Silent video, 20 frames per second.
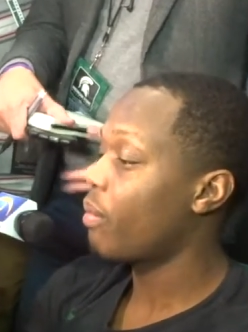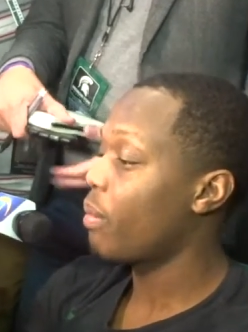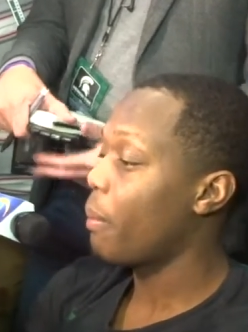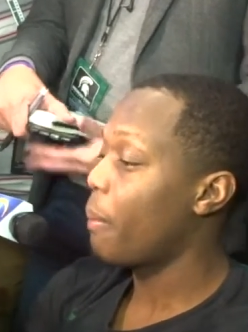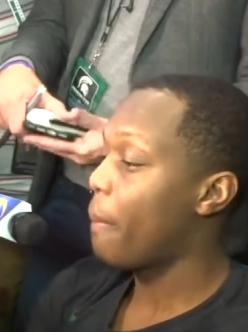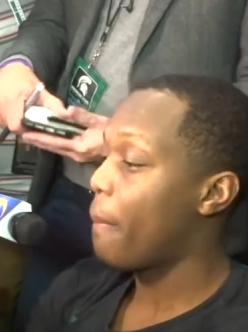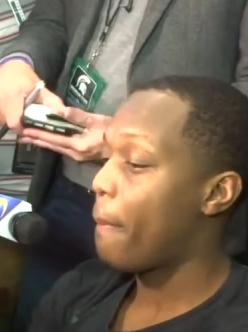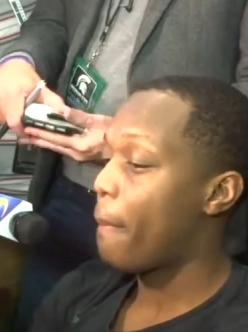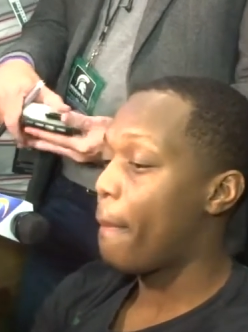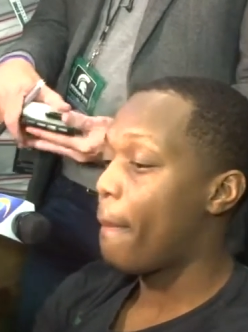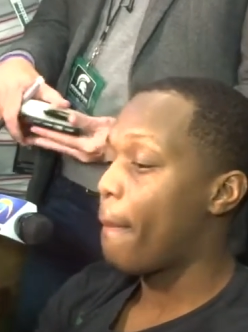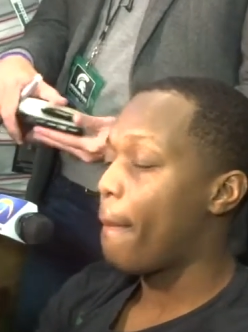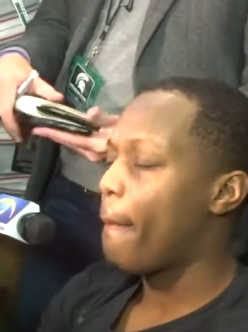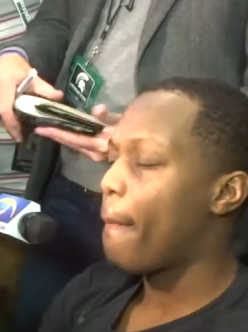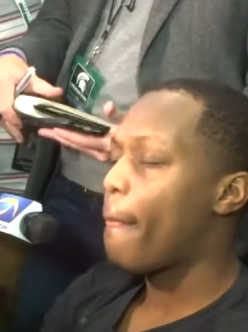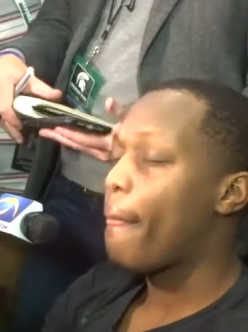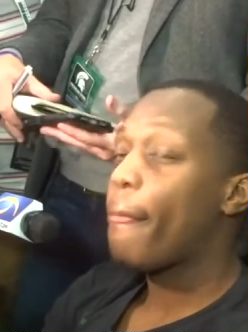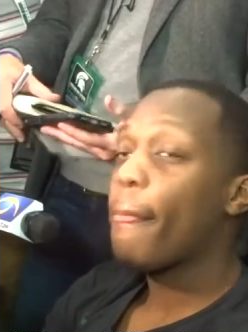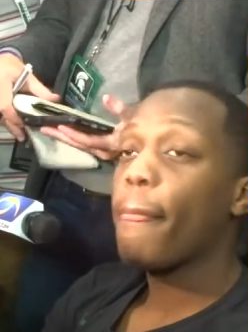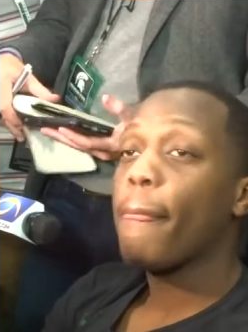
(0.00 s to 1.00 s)
It's fair to
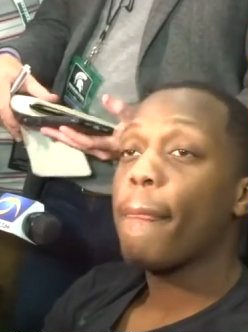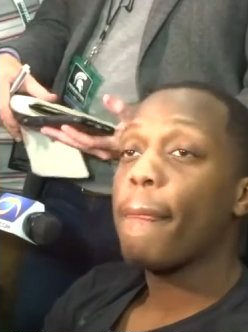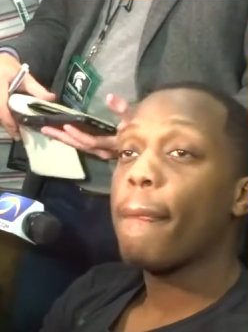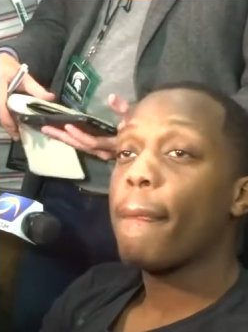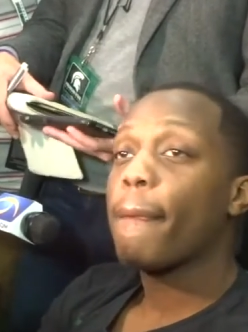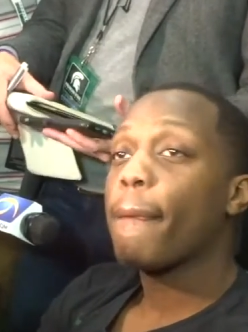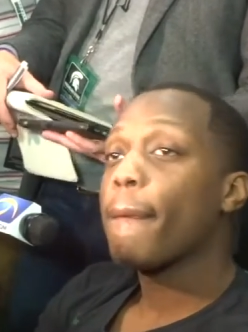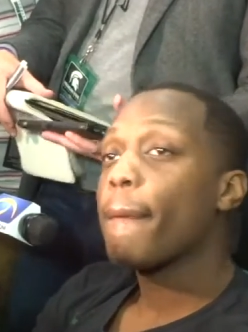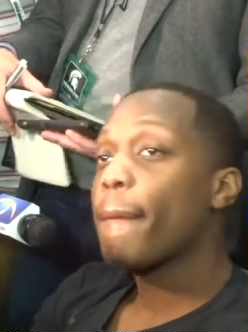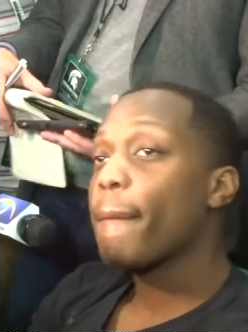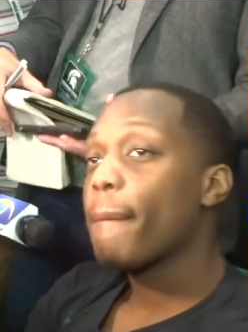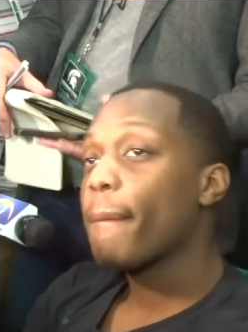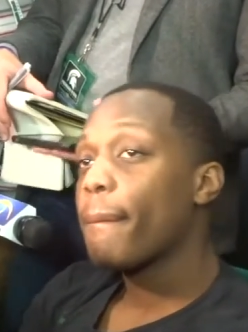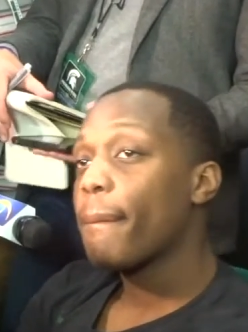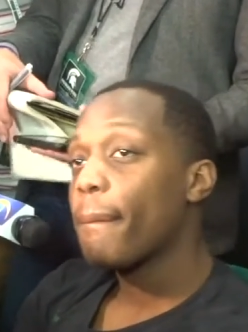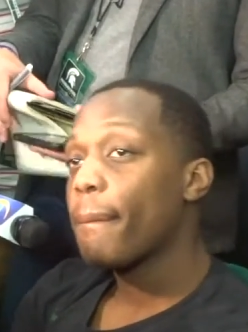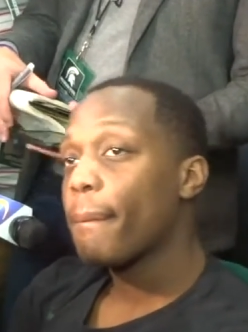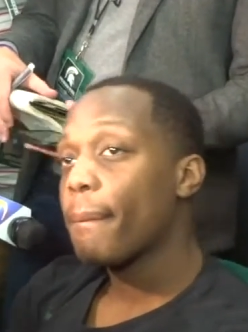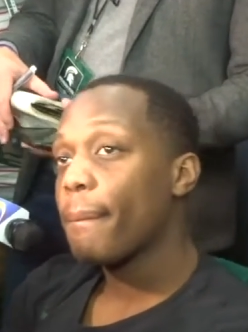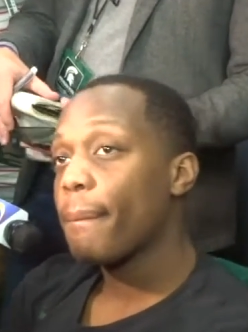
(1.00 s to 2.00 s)
say that, that,
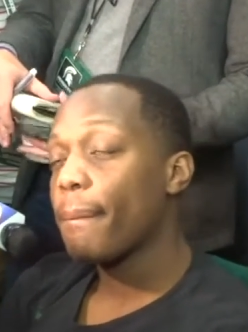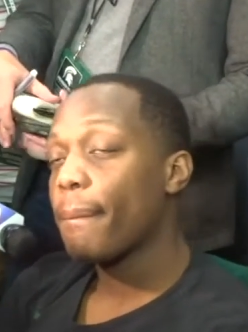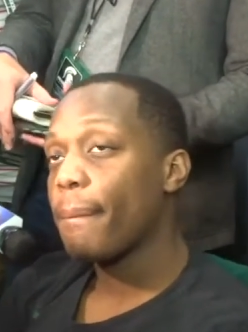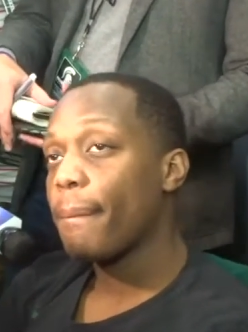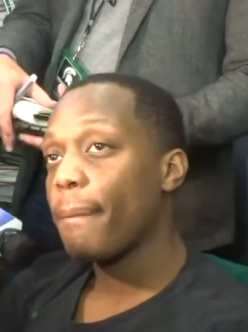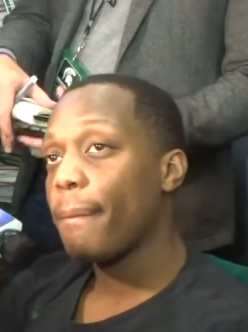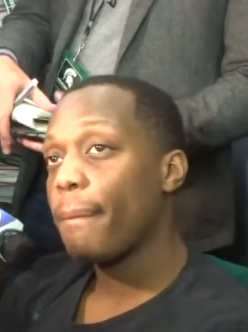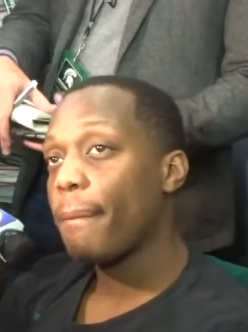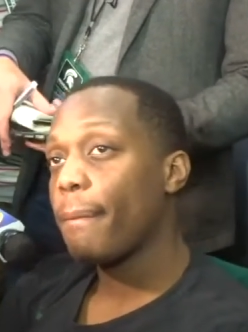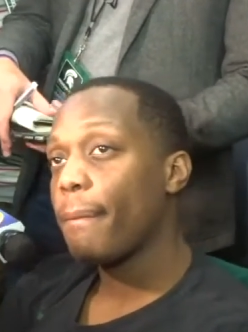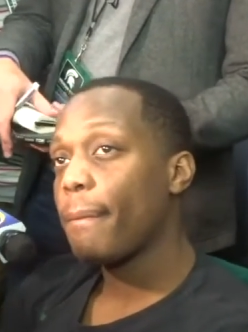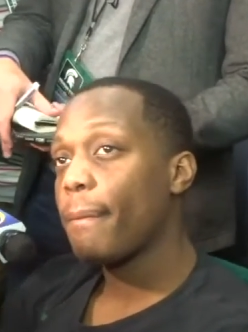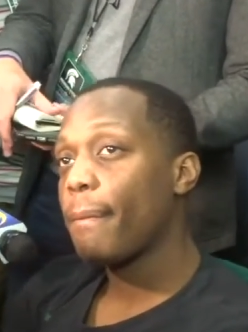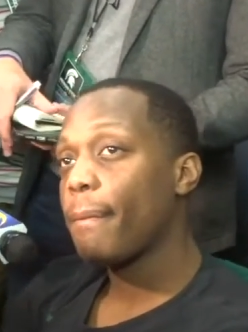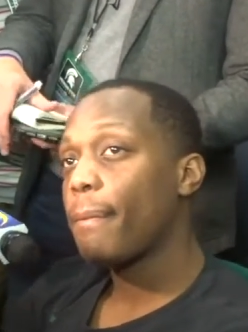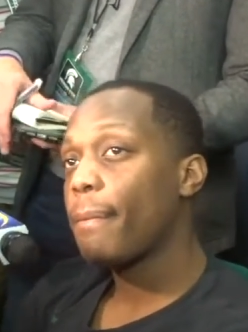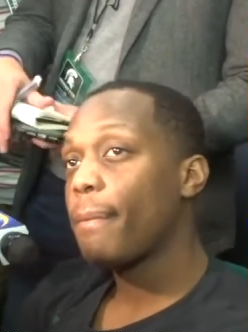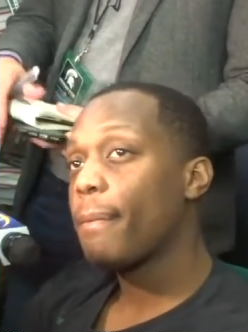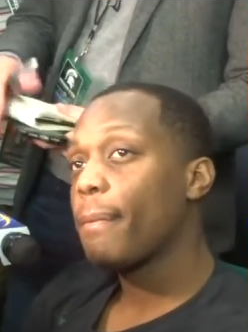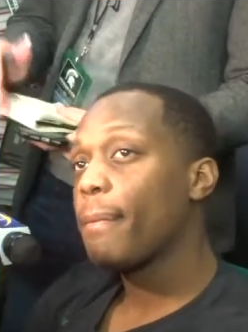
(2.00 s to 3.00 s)
and I don't mean to make this a
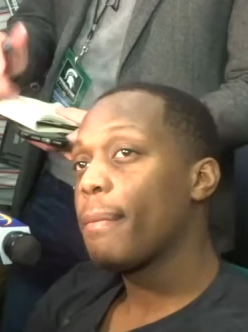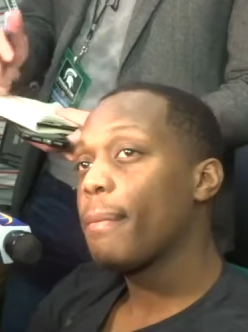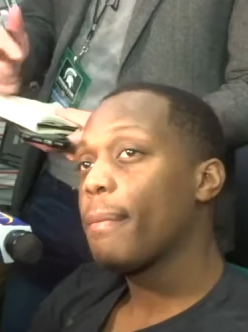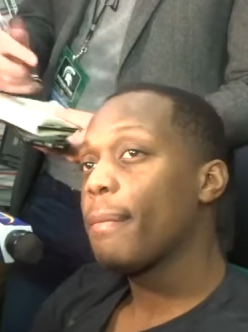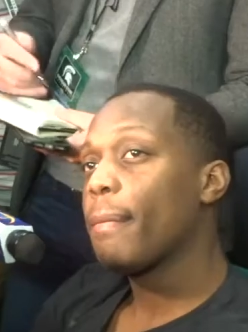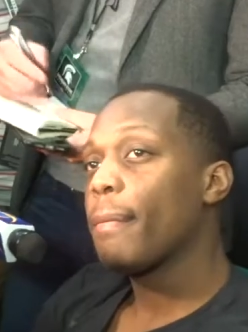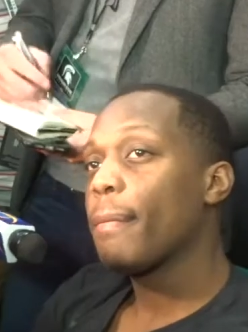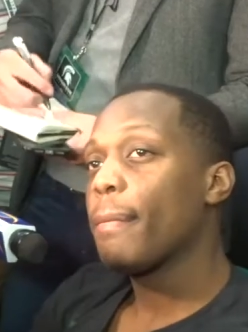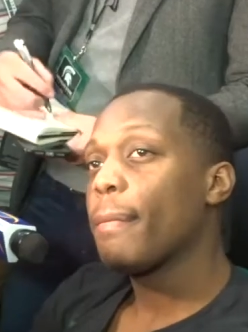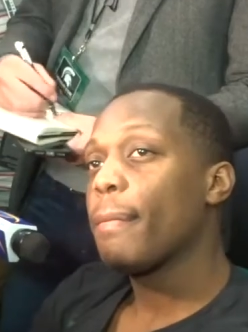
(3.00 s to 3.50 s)
leading question, but